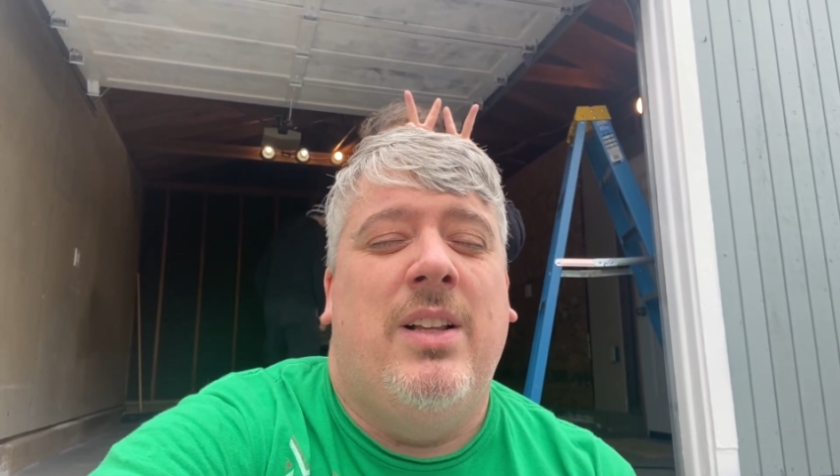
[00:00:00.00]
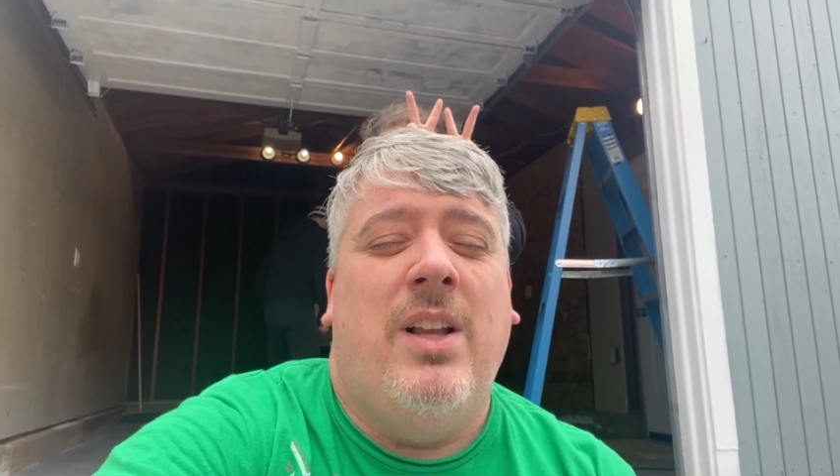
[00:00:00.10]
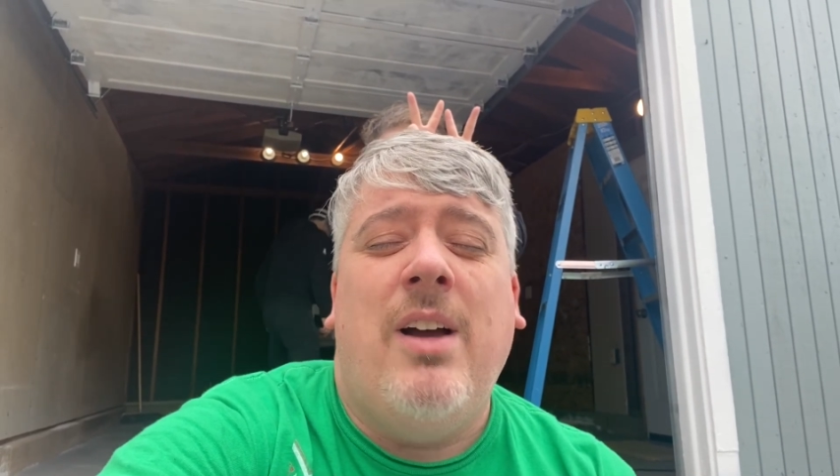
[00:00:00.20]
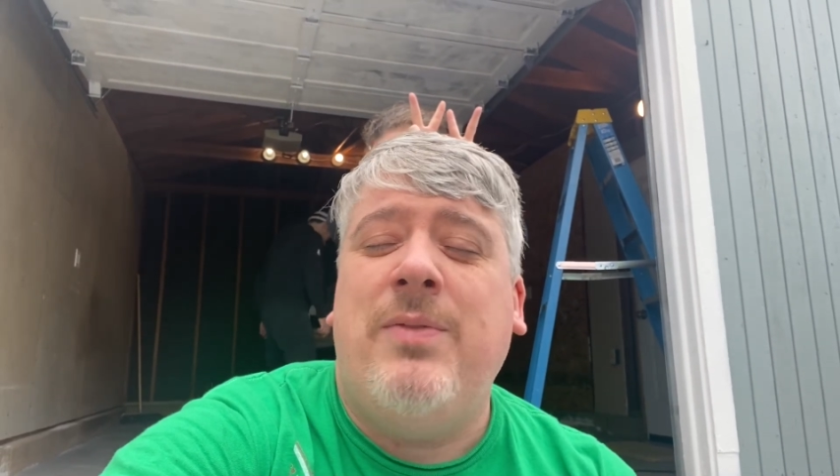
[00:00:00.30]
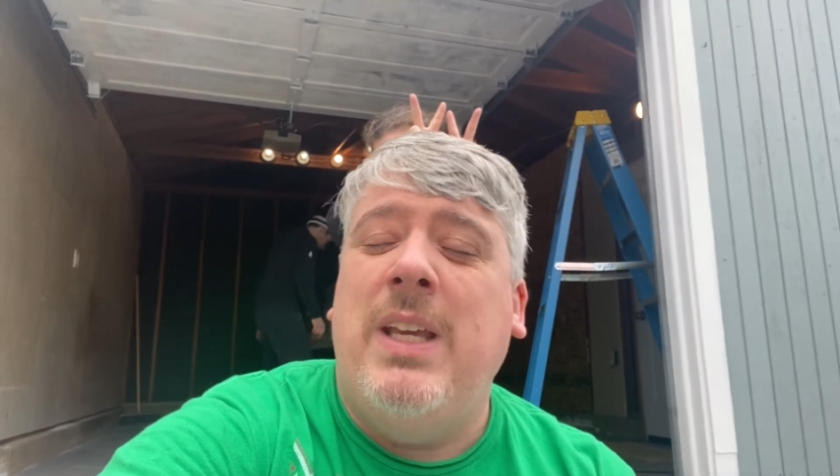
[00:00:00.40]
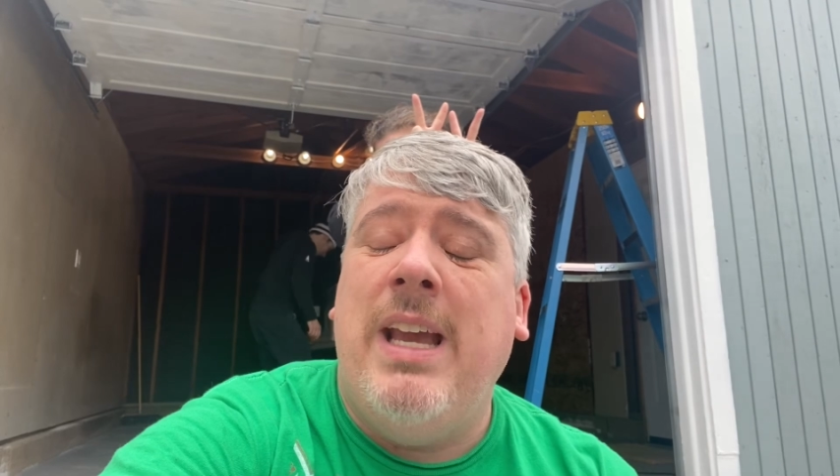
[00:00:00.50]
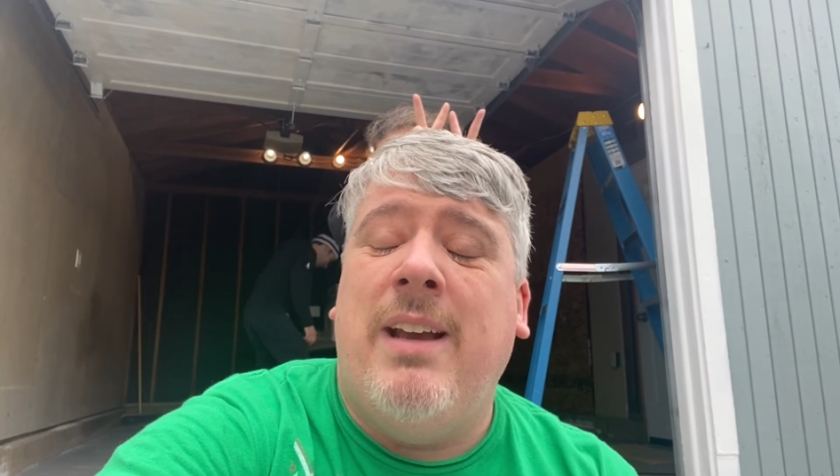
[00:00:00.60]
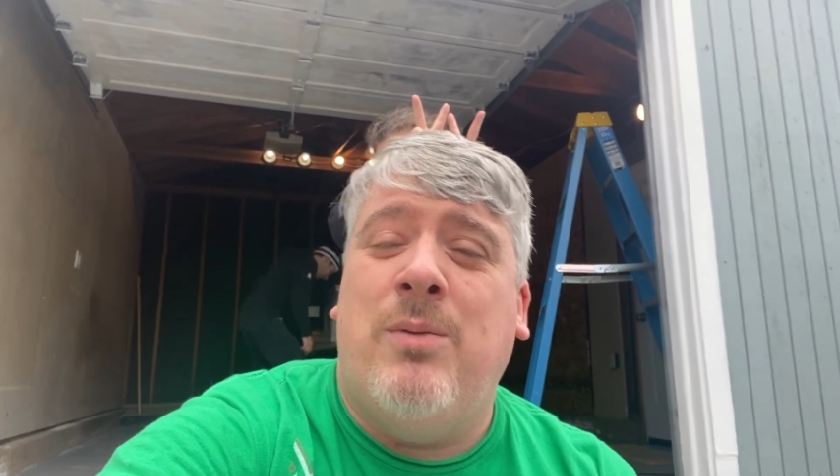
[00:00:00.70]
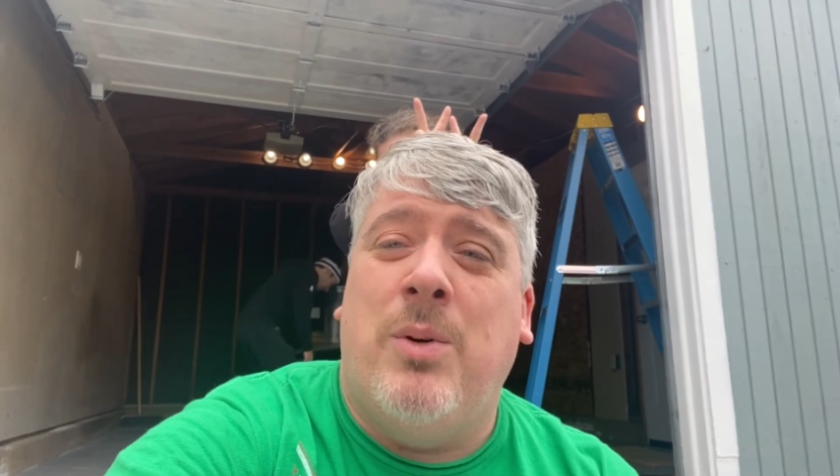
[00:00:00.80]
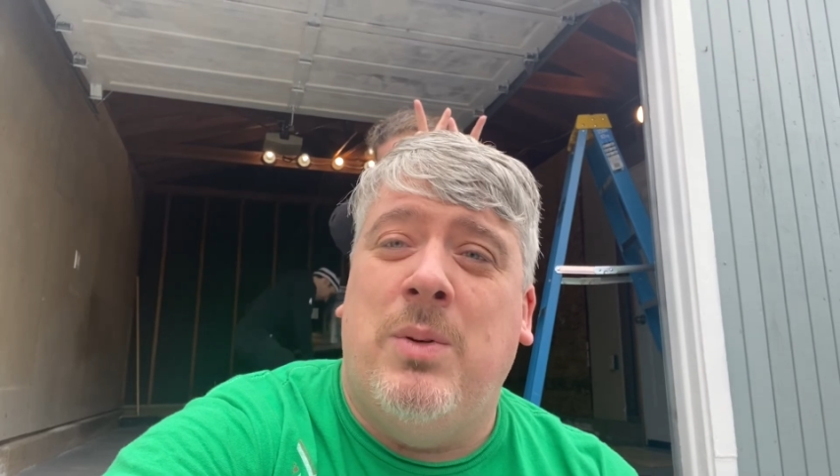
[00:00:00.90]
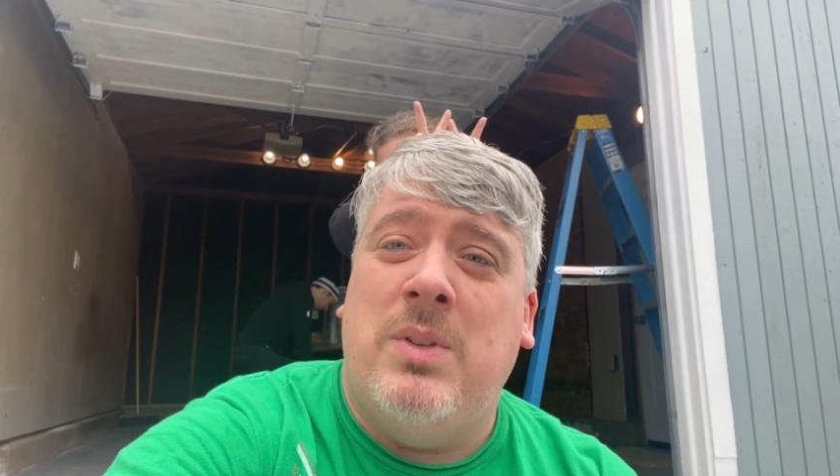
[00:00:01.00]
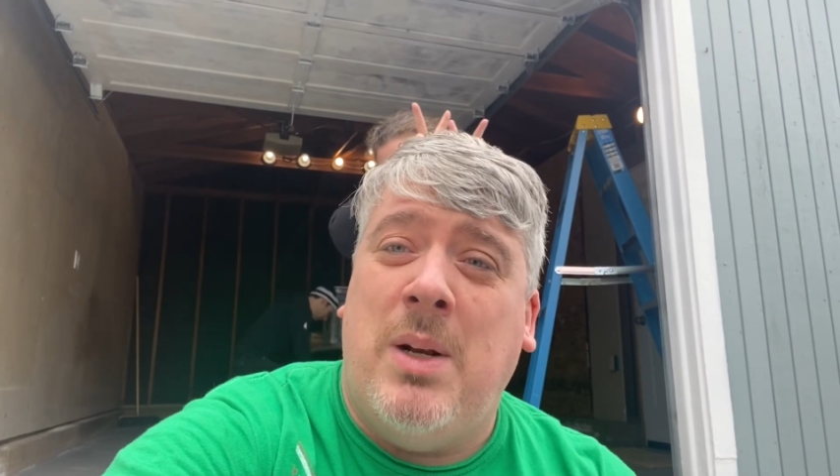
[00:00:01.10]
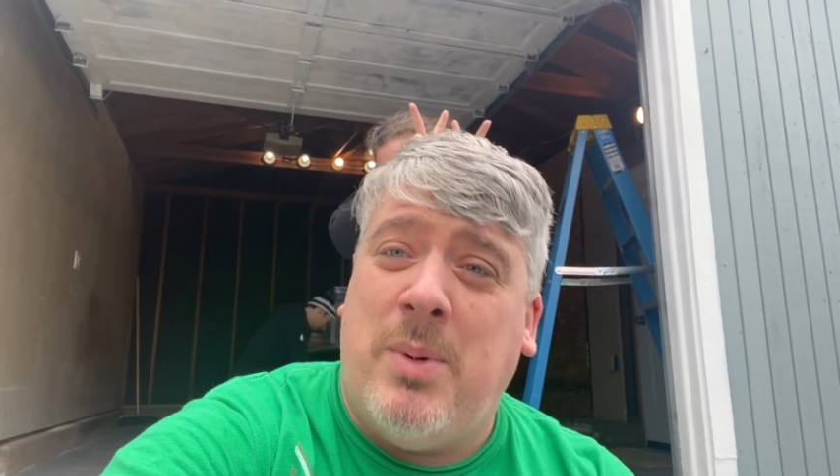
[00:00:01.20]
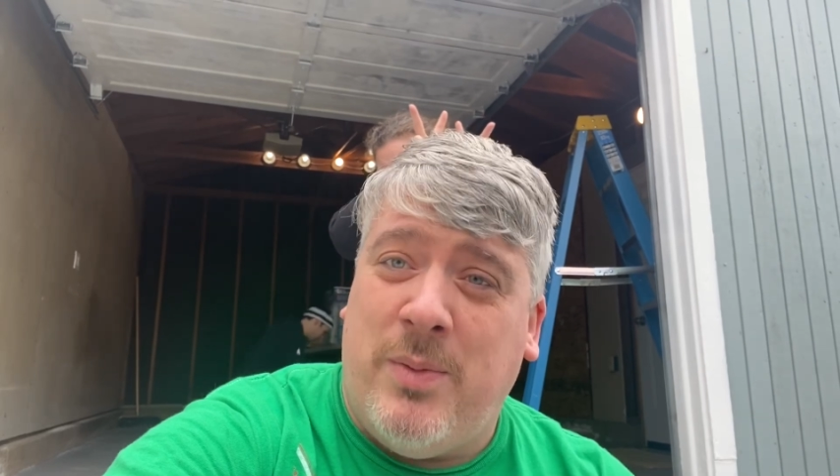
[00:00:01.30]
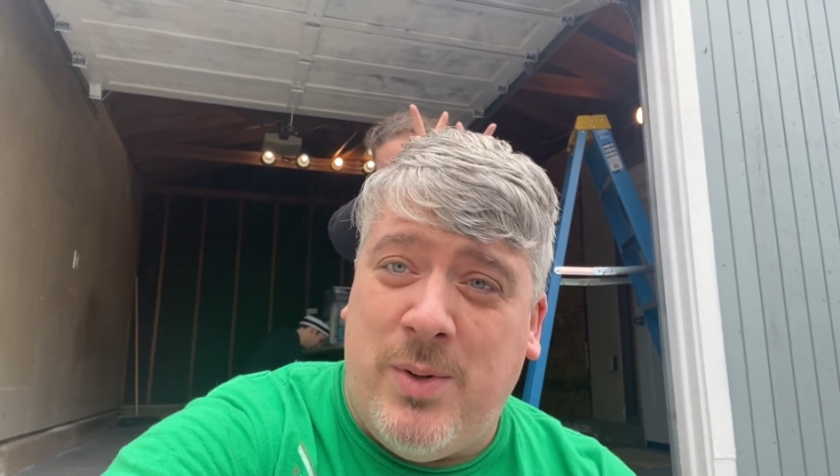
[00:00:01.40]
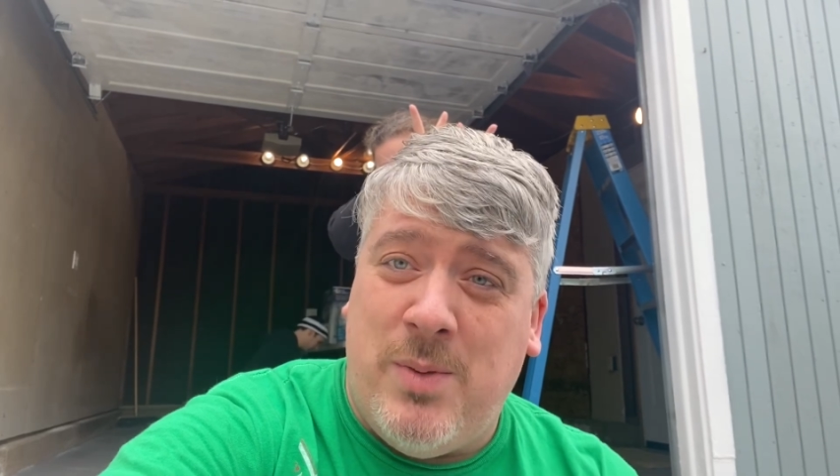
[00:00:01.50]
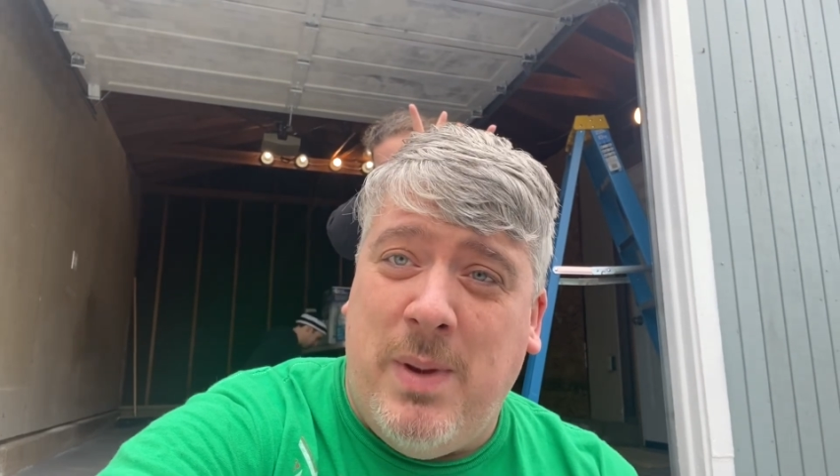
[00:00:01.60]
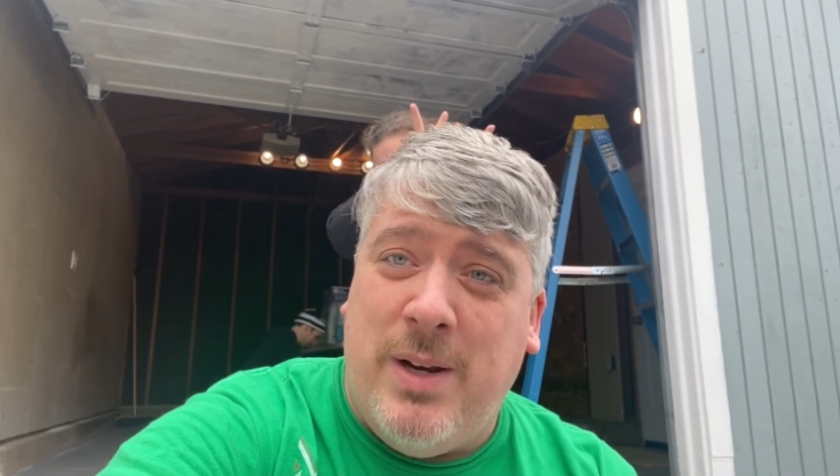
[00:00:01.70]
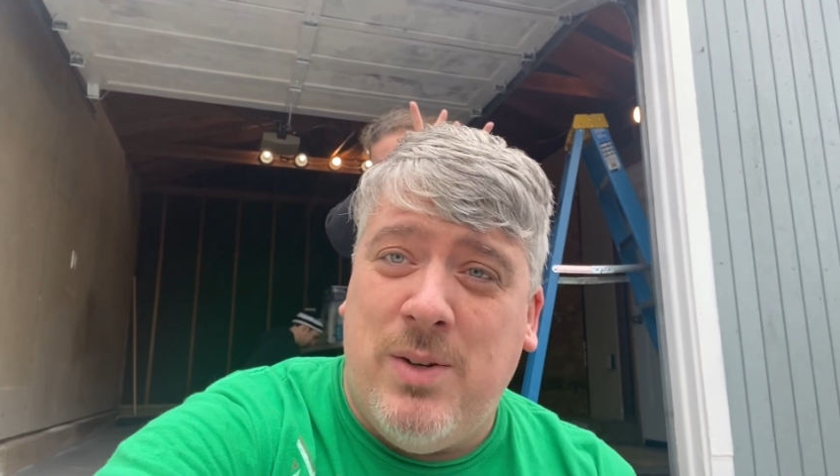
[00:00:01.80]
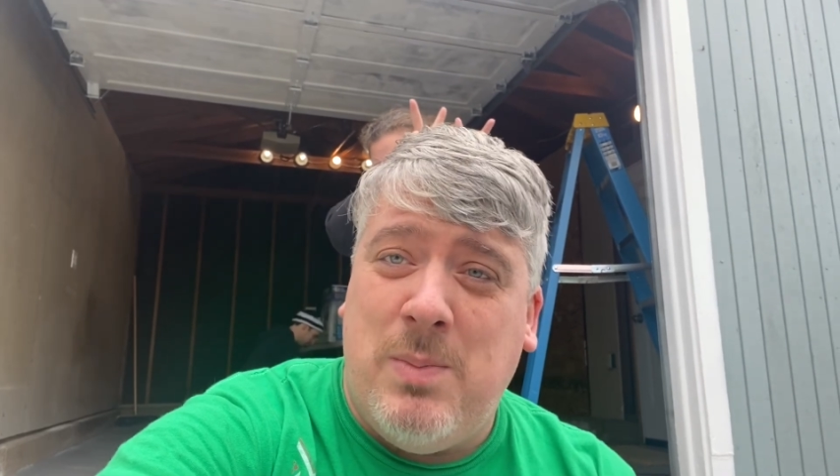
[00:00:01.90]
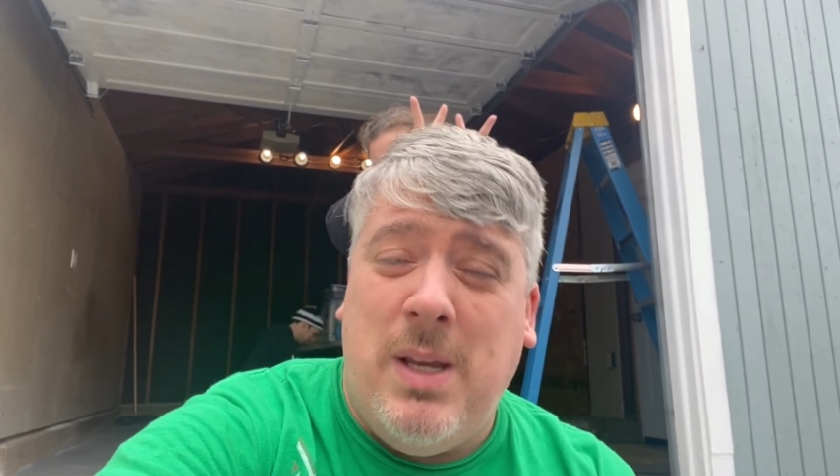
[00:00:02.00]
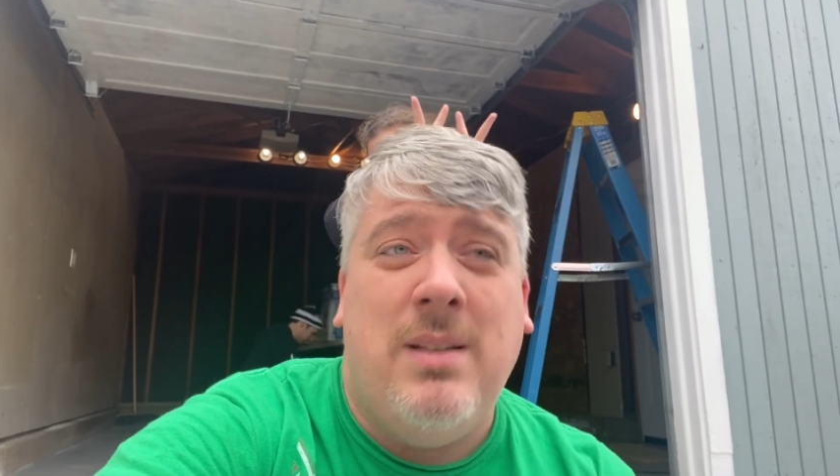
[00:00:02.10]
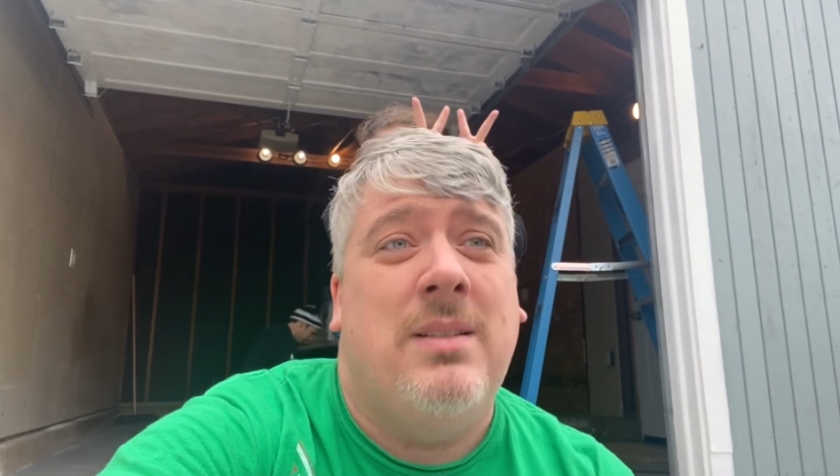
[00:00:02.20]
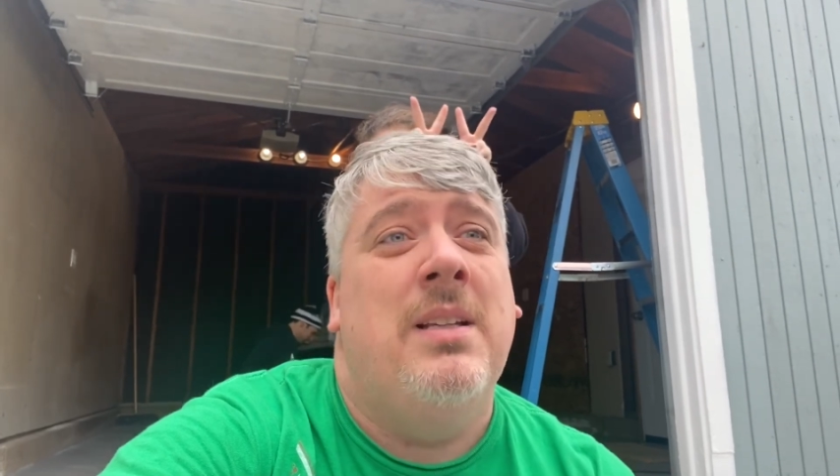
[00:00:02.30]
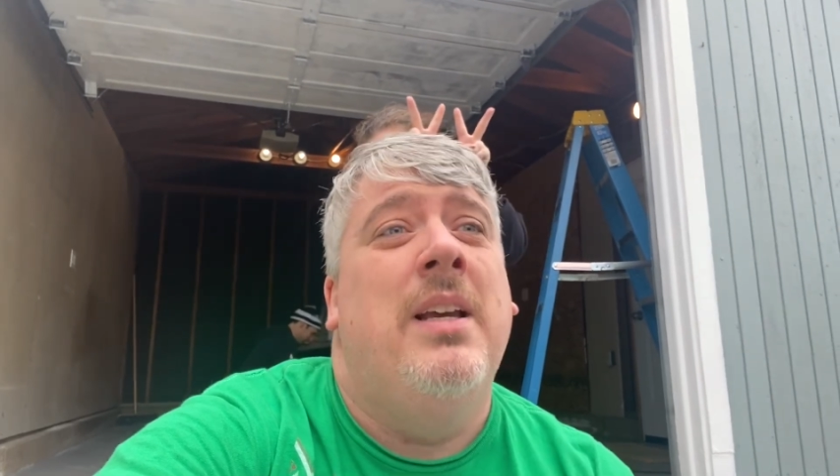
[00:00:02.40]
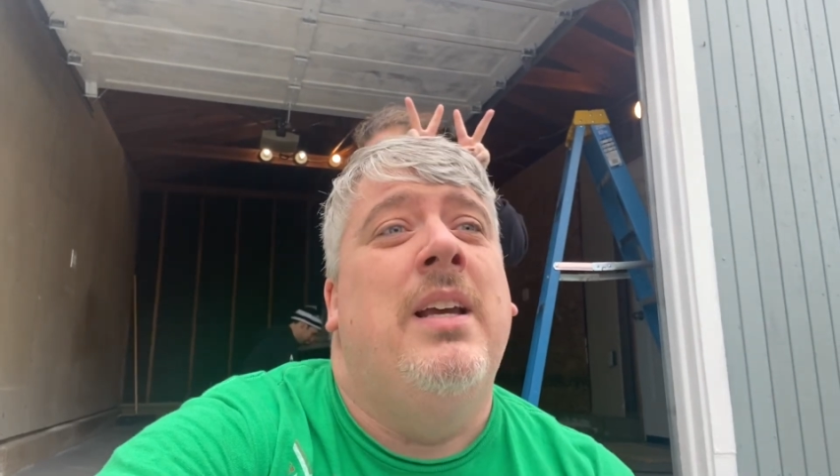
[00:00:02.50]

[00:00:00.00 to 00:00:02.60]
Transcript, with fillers: Lafayette, where we set up our first makerspace,